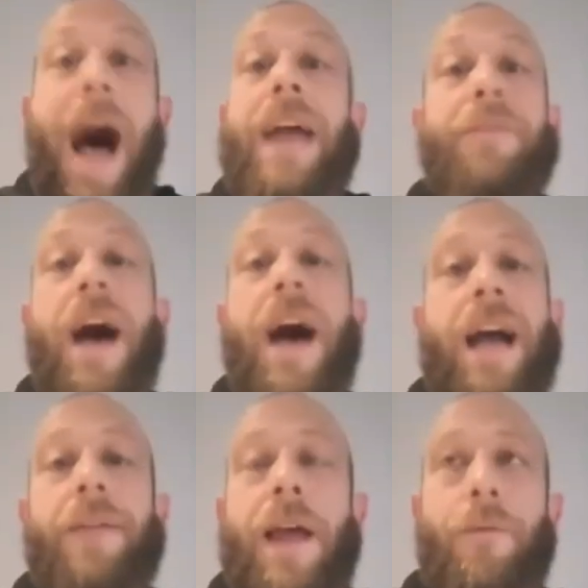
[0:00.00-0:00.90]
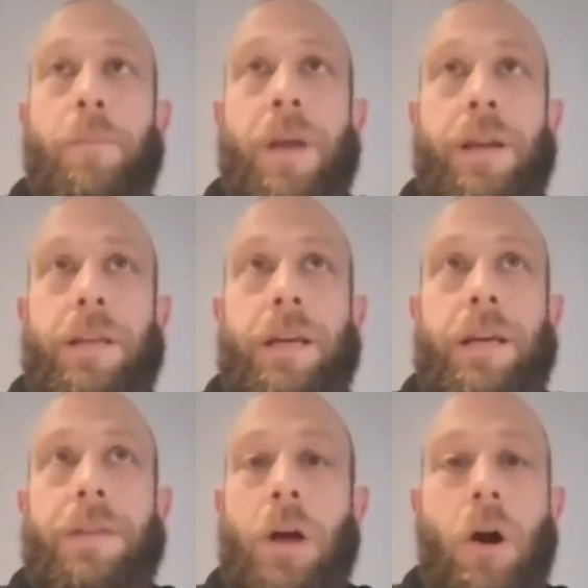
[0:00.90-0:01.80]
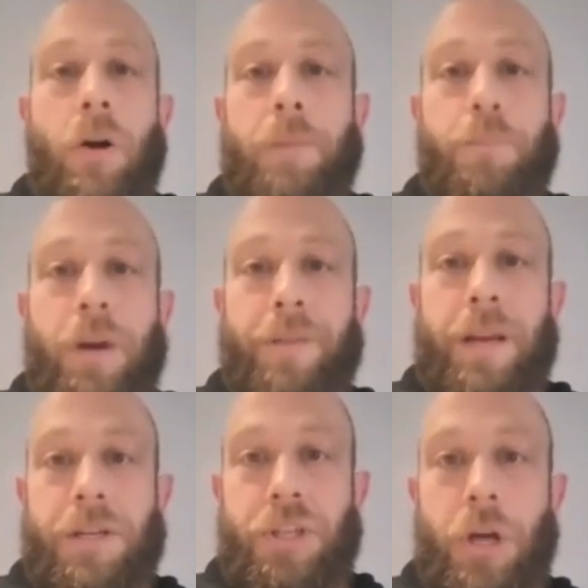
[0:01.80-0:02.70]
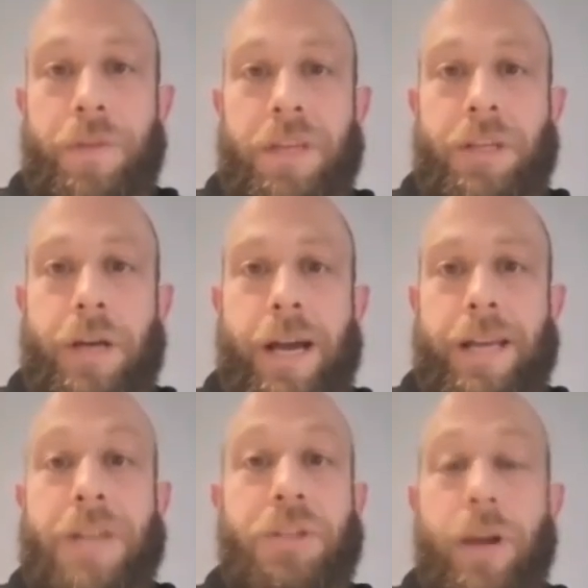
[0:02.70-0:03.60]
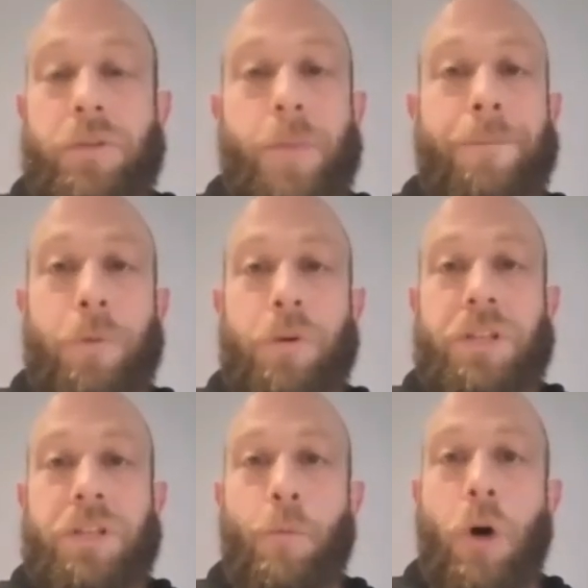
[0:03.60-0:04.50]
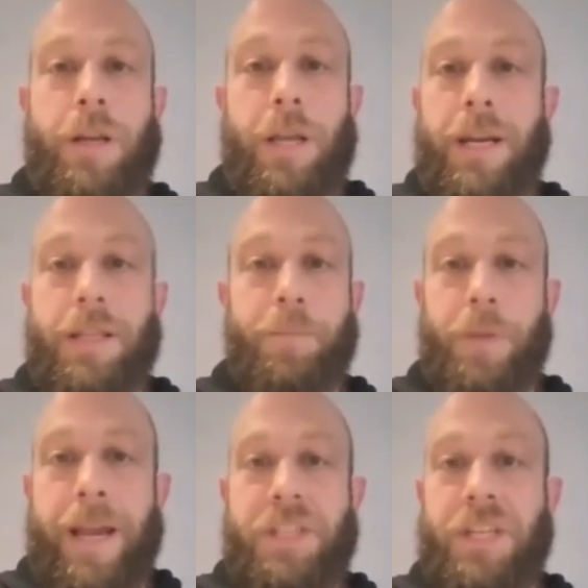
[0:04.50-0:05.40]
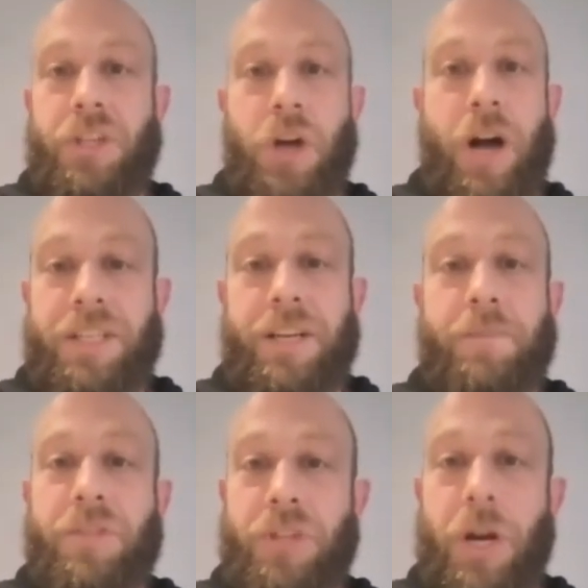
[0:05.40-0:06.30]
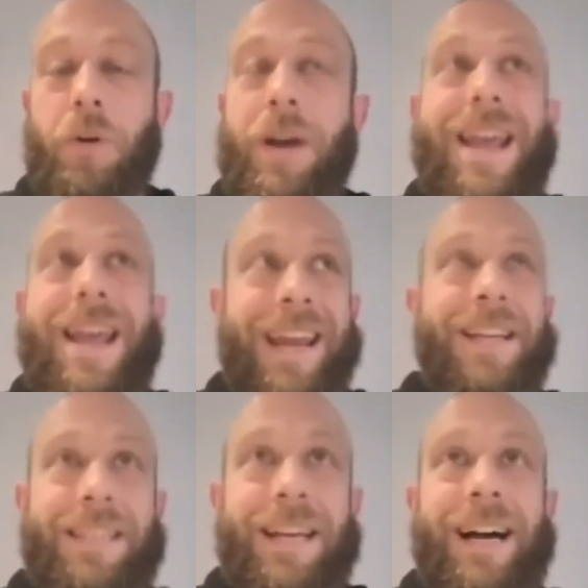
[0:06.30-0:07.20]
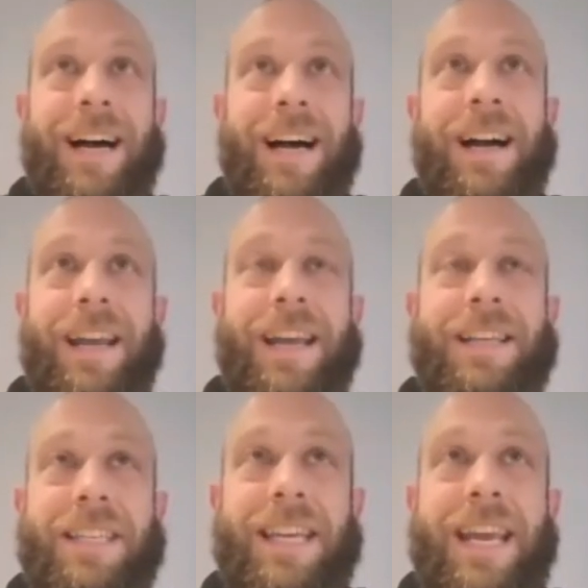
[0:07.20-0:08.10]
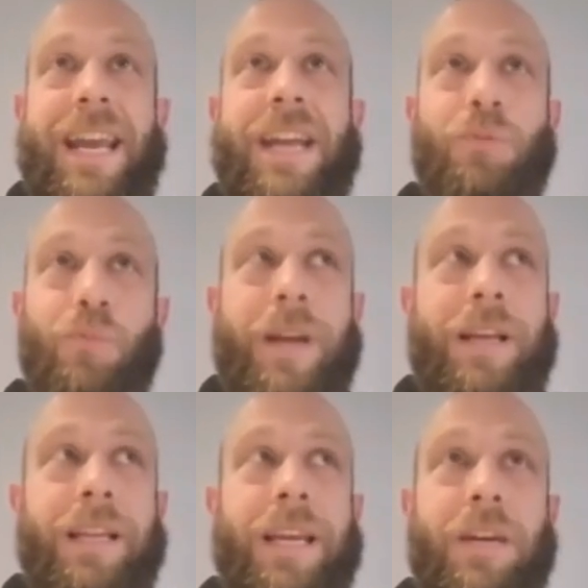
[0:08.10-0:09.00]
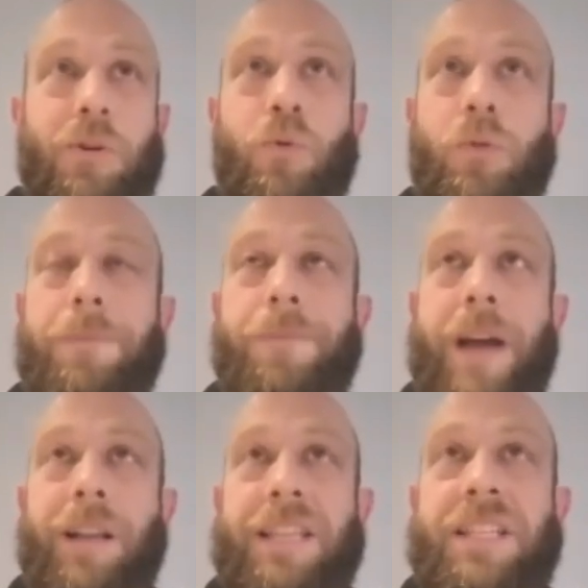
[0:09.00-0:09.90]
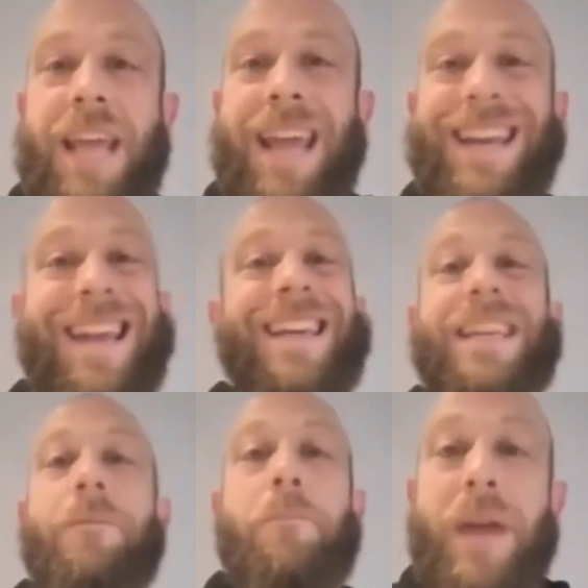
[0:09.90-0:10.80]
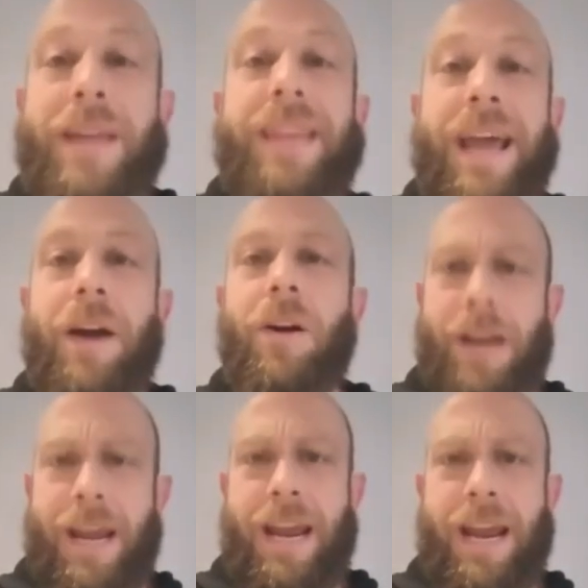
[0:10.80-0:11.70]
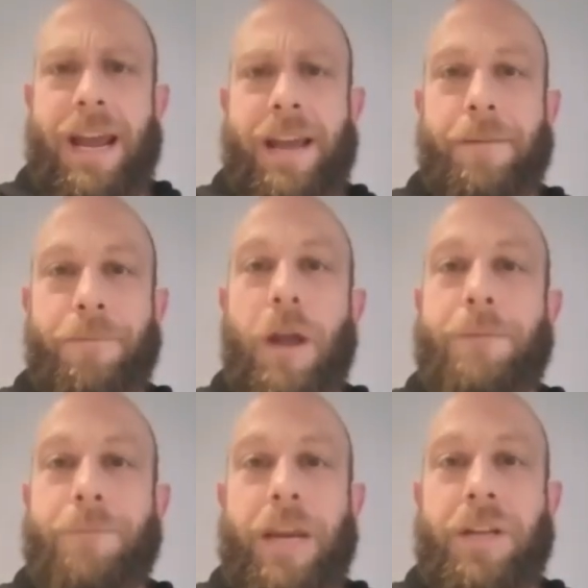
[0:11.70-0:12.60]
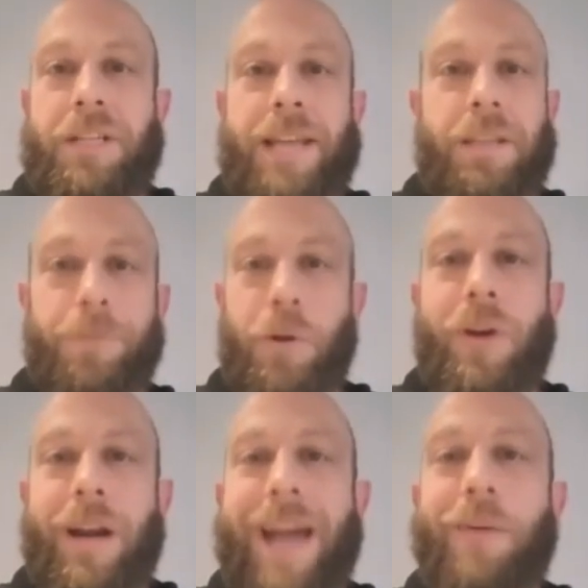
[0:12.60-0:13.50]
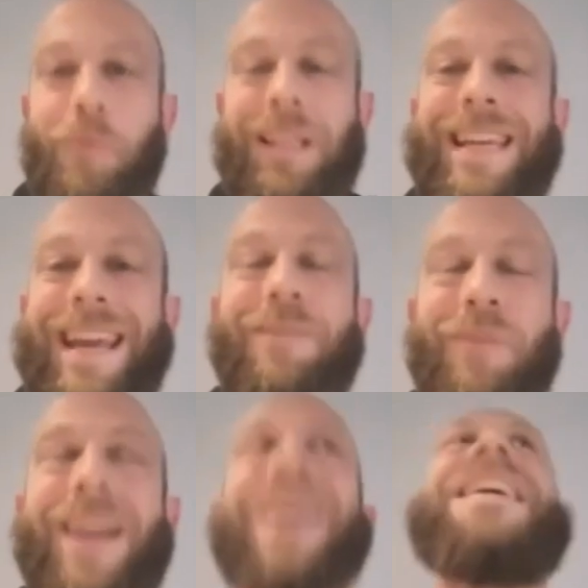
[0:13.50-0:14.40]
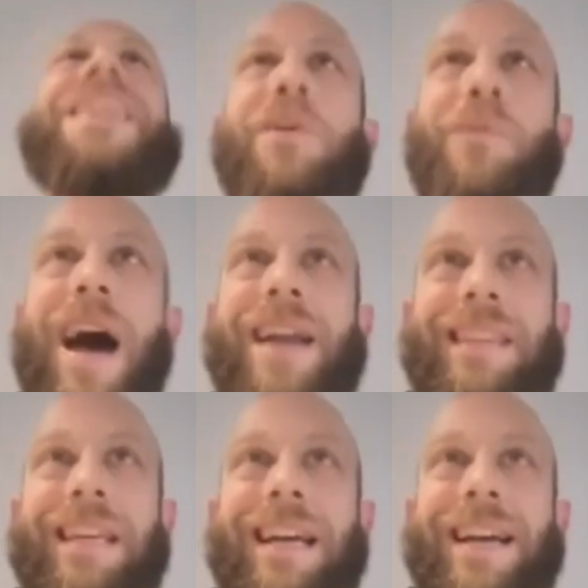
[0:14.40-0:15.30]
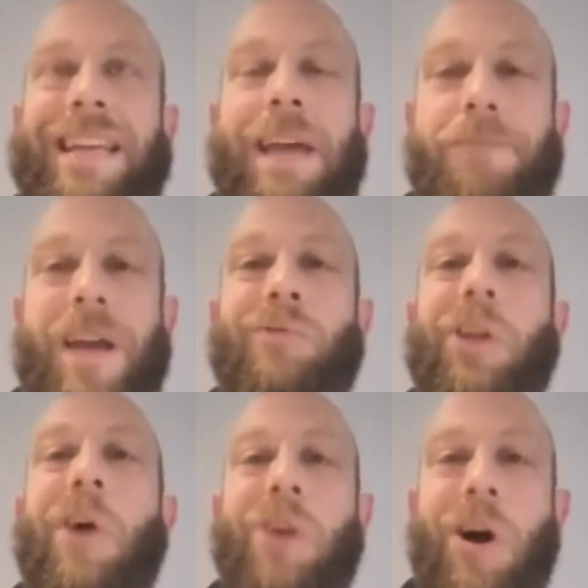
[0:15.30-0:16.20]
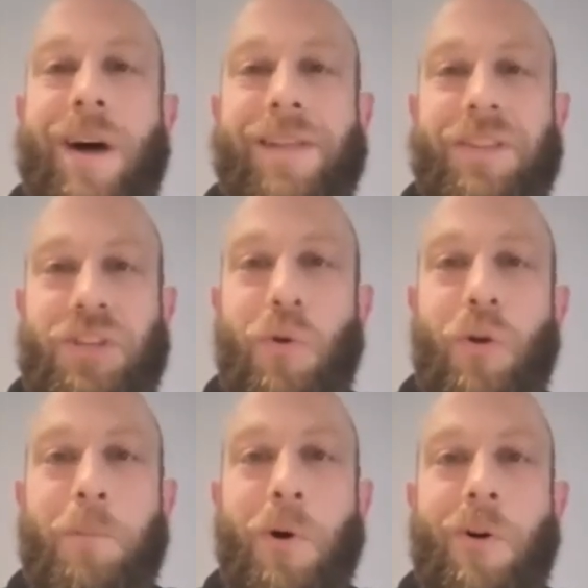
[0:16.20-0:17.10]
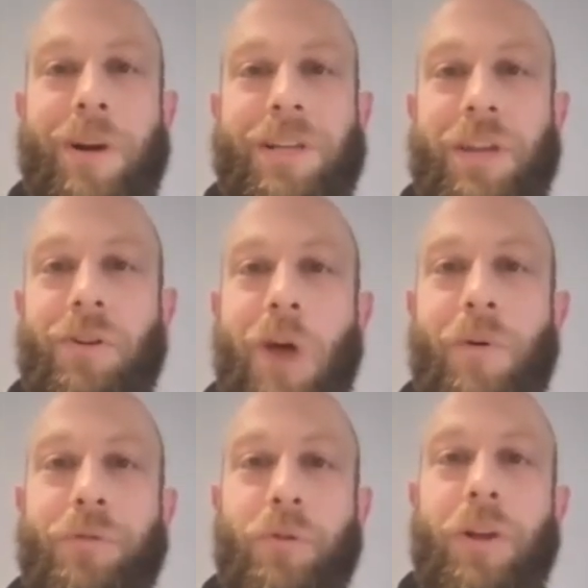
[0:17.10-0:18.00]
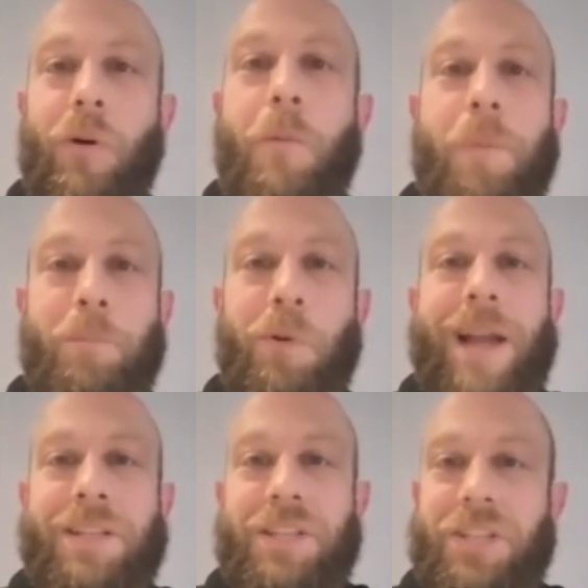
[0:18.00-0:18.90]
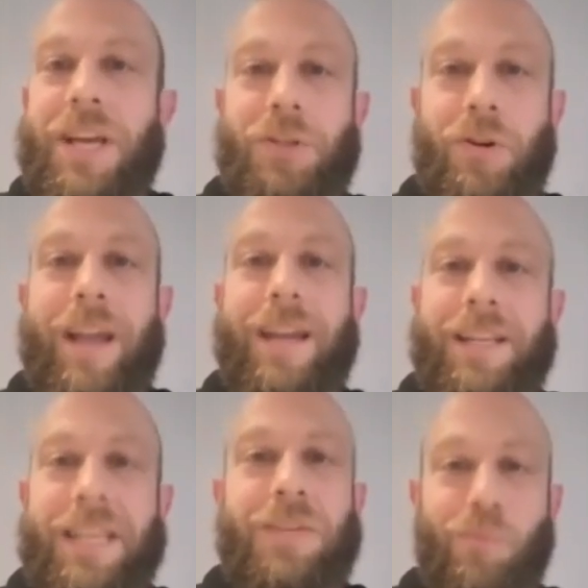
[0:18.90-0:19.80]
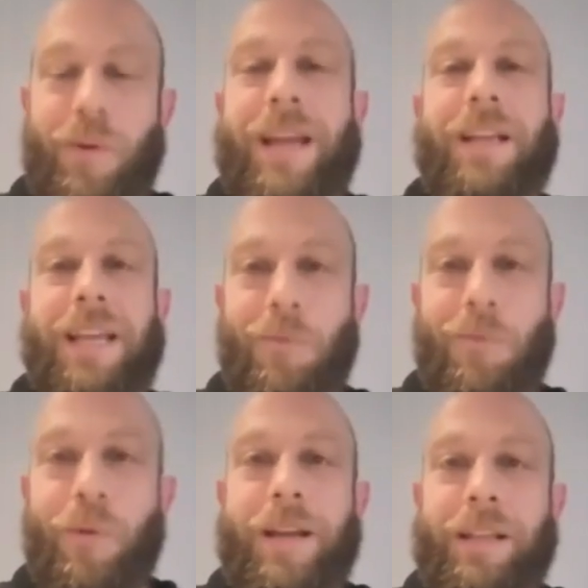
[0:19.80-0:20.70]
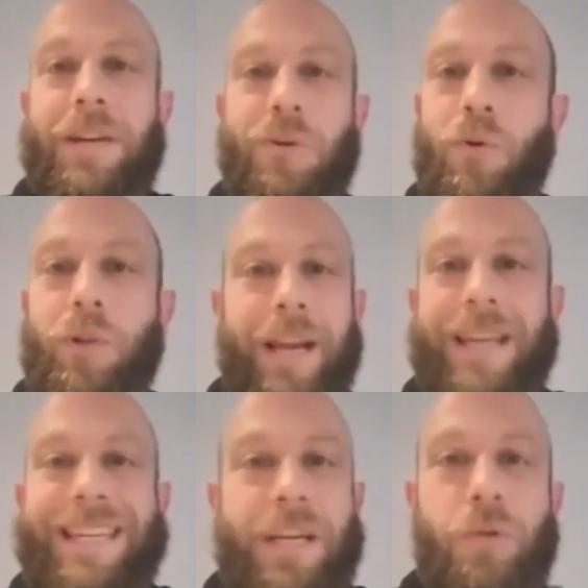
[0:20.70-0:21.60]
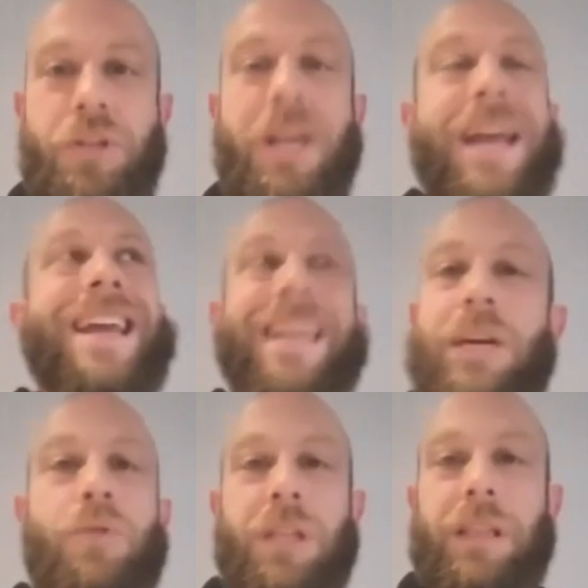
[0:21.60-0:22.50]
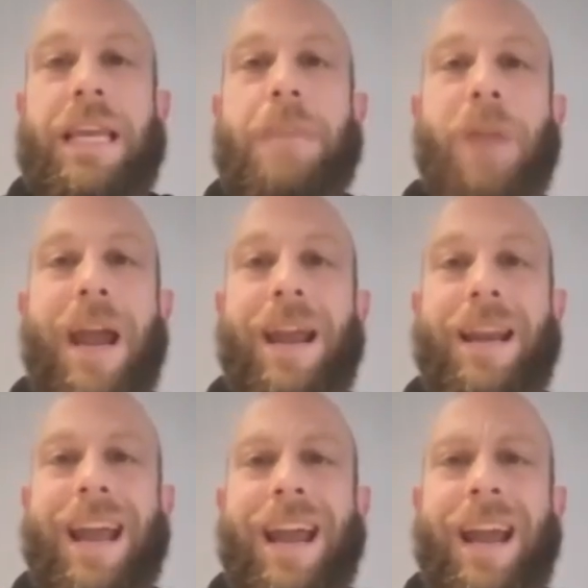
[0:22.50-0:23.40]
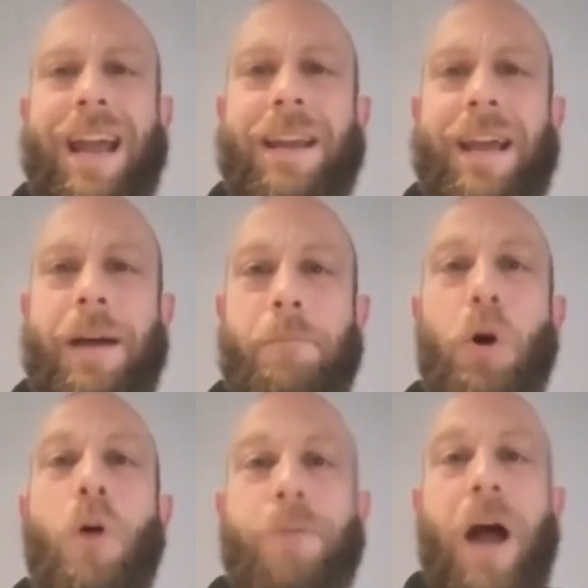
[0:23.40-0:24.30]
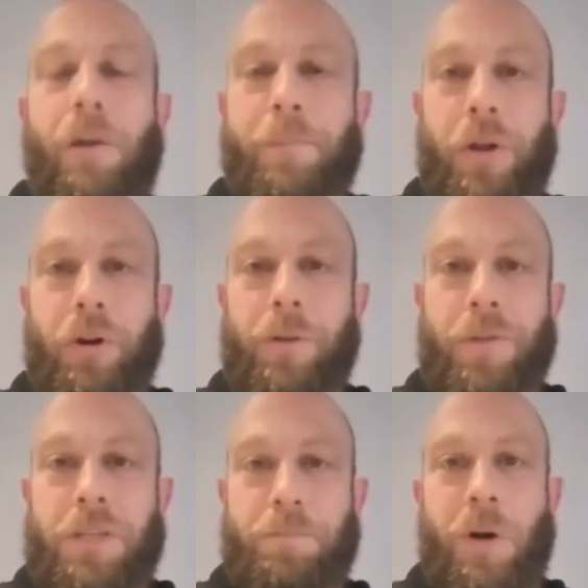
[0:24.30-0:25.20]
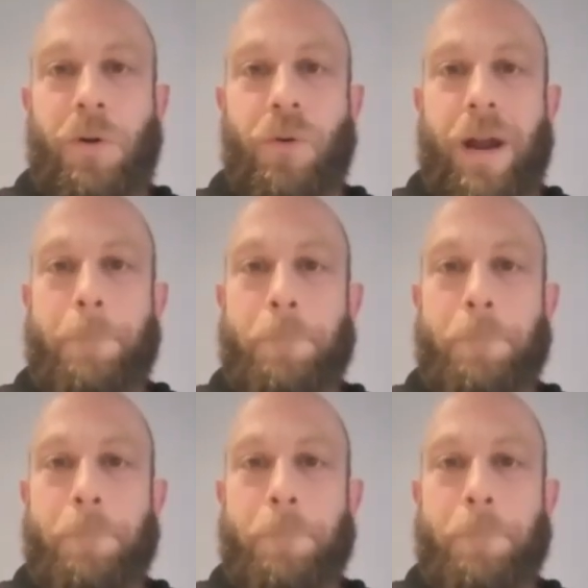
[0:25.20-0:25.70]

I have not. I've never been to the, the garden previous. So this uh, yesterday was my first time oh, walking oh, wow. into the place. It's awesome. So it uh, it's it, it's really cool to finally say you've been there, and for FAU to take the floor tonight, it really hit when you've got the uh, the FAU logo on the scoreboard as they're going through their open practice yesterday. It's it's really really cool and a huge huge leap and and uh, profile builder for this program.